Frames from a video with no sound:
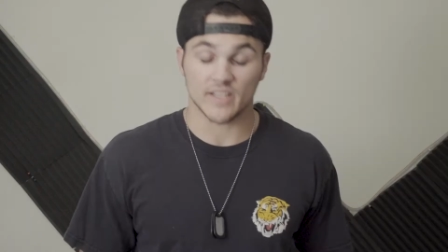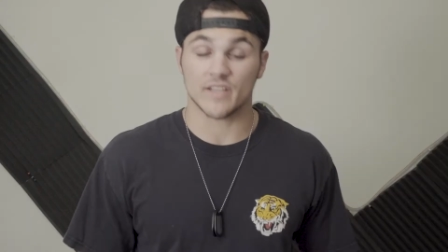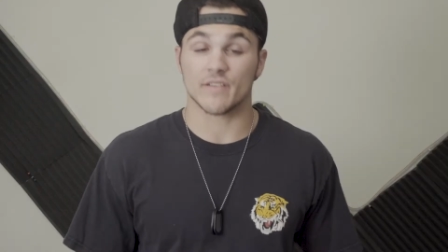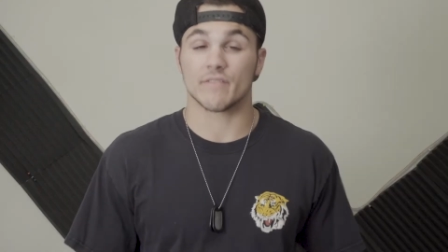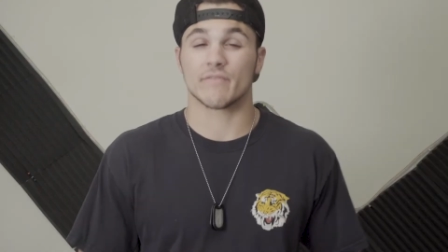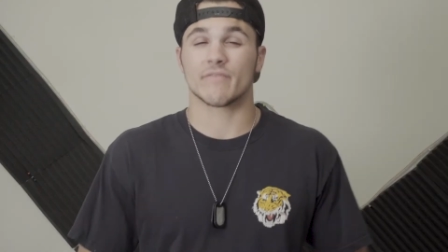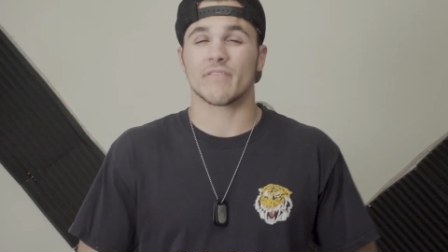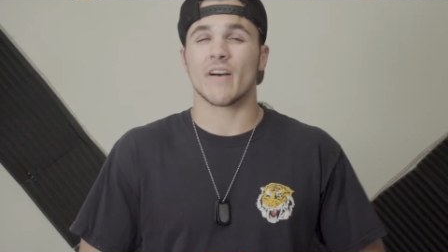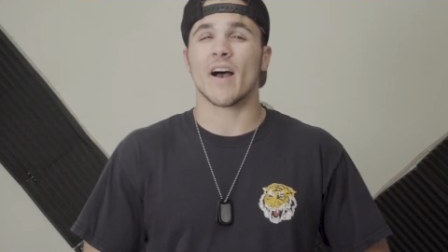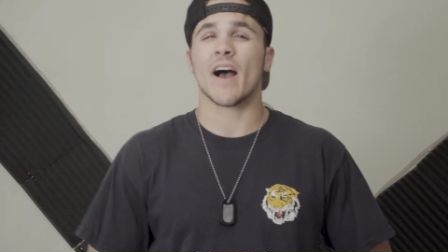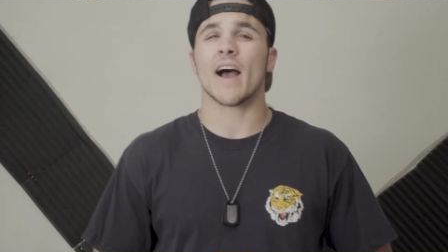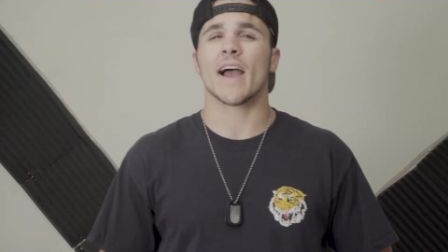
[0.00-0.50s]

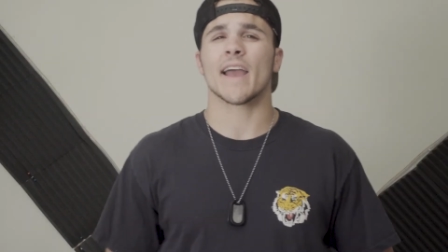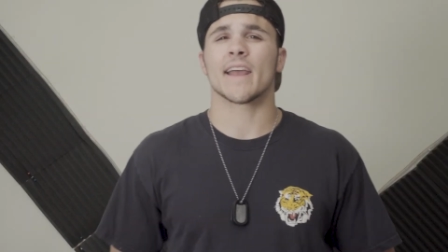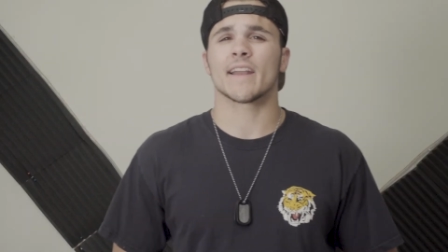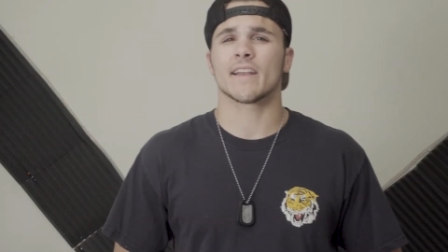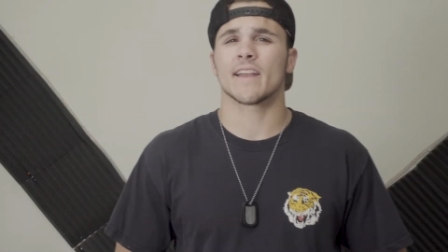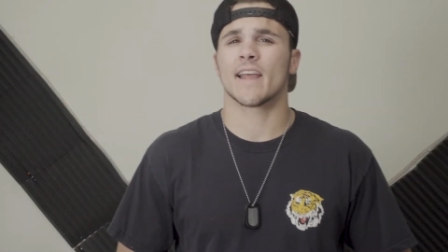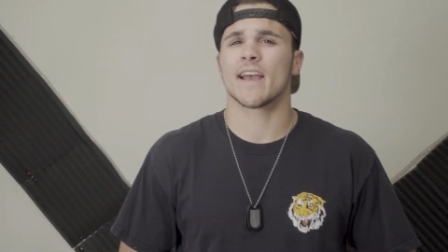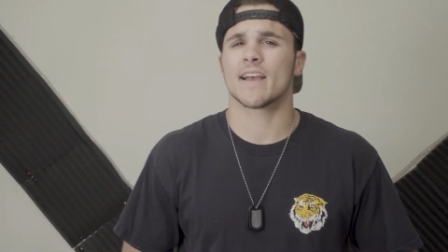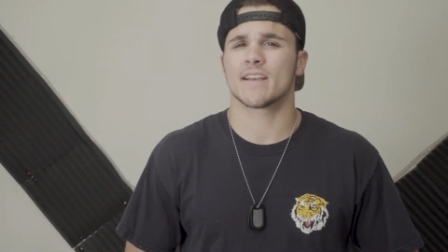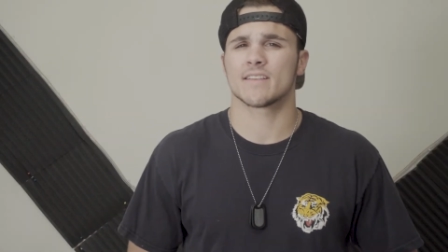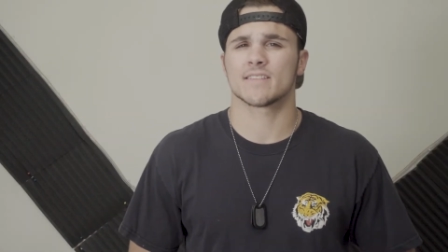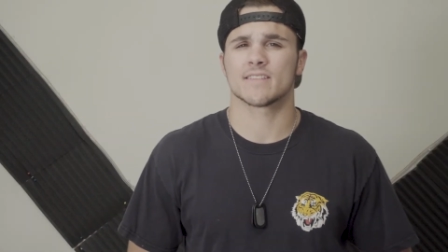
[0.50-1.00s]

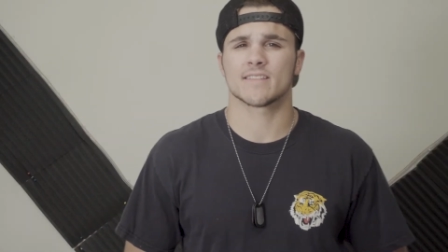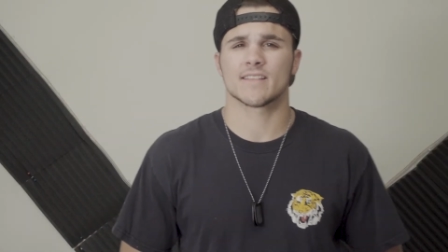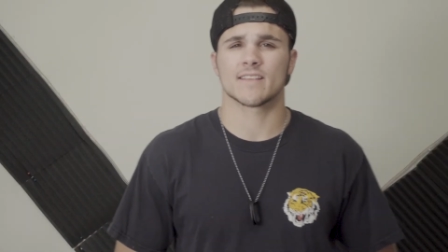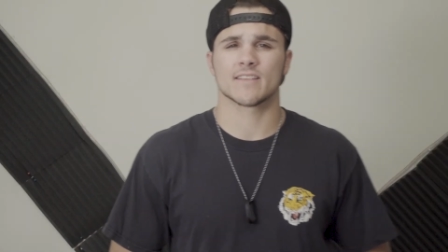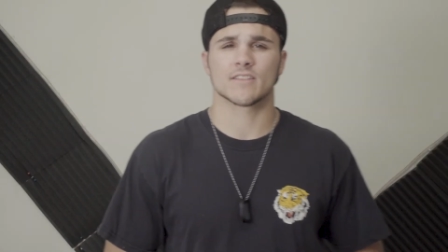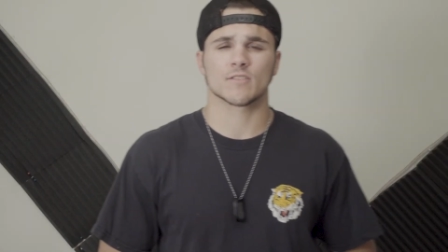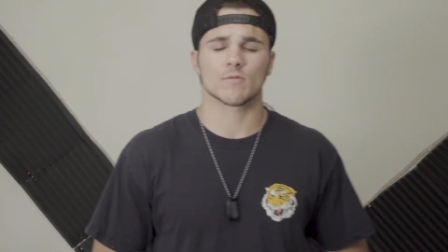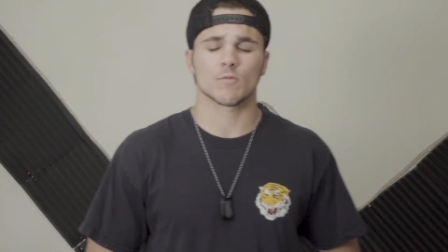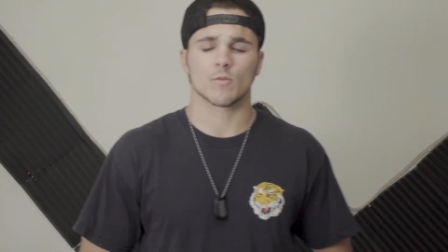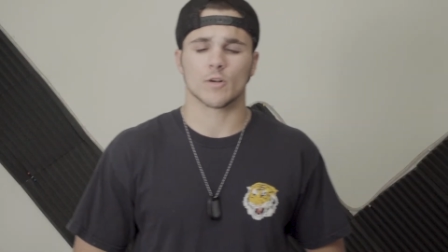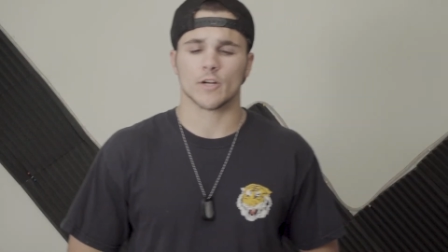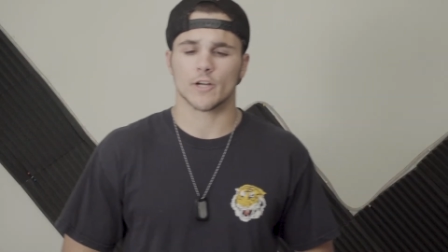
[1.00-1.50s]
define as
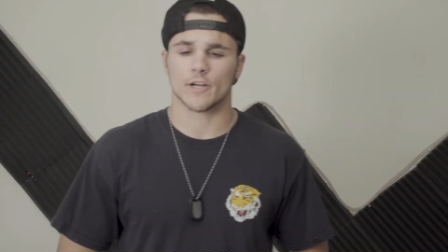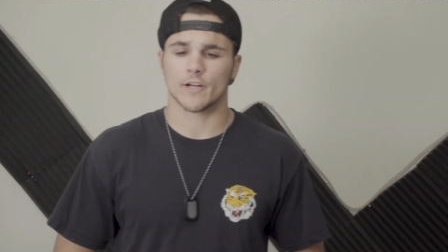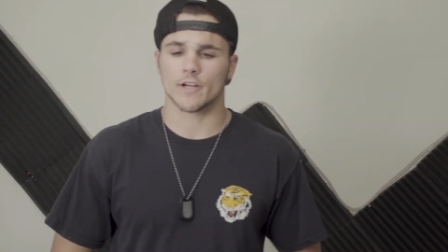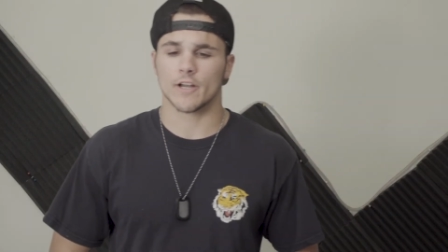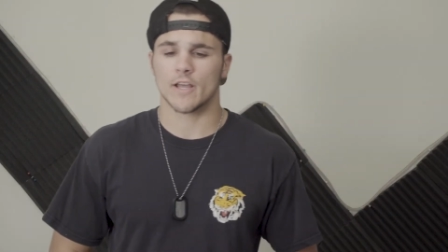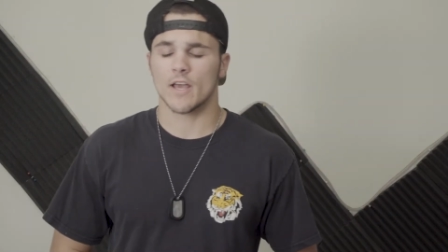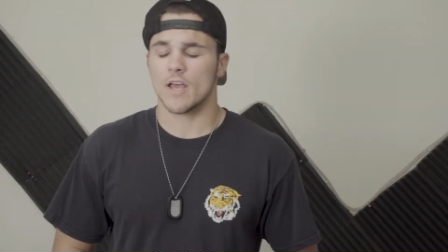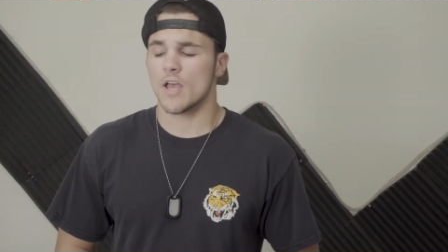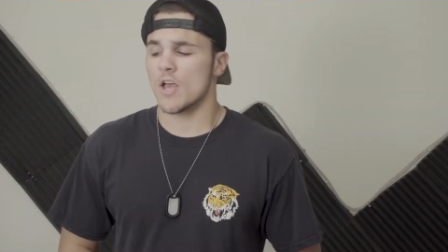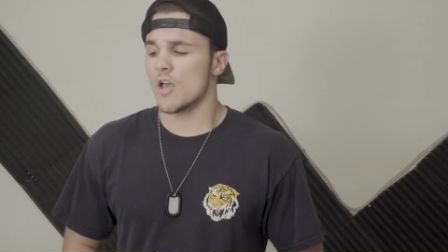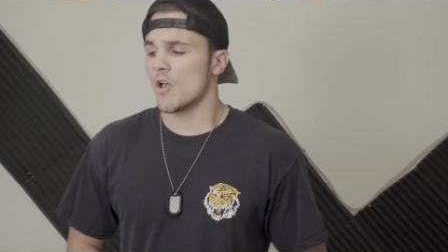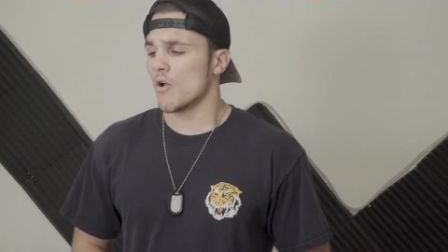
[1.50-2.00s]
this word